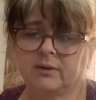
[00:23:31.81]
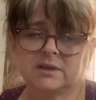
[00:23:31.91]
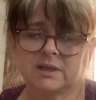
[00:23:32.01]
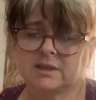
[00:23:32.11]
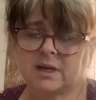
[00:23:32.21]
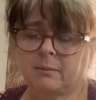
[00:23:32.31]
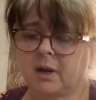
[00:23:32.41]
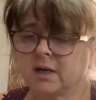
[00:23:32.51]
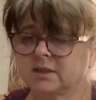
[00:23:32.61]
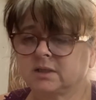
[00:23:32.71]
It's the same
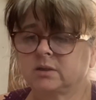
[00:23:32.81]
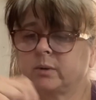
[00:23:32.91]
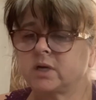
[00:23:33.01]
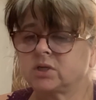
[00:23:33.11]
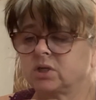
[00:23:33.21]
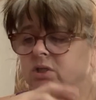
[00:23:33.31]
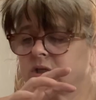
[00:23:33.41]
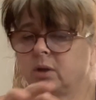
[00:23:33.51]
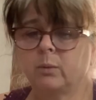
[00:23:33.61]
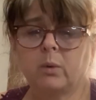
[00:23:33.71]
kind of situation. So
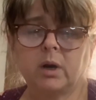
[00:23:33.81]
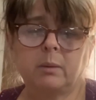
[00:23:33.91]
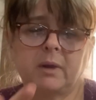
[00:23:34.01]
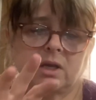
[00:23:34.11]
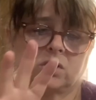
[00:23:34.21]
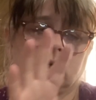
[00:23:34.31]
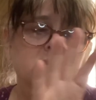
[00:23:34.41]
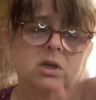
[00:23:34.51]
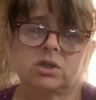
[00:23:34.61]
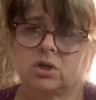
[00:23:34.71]
you want to make sure
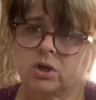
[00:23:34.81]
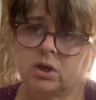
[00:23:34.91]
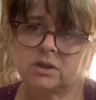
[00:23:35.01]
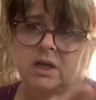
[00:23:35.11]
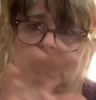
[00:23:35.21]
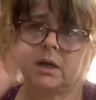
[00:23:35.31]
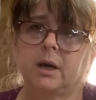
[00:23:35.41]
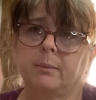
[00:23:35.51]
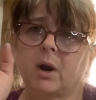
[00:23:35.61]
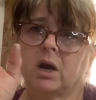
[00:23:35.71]
that you're using
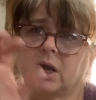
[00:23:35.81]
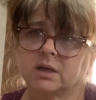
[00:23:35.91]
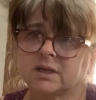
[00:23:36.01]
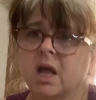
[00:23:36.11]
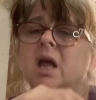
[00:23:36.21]
cleaning products,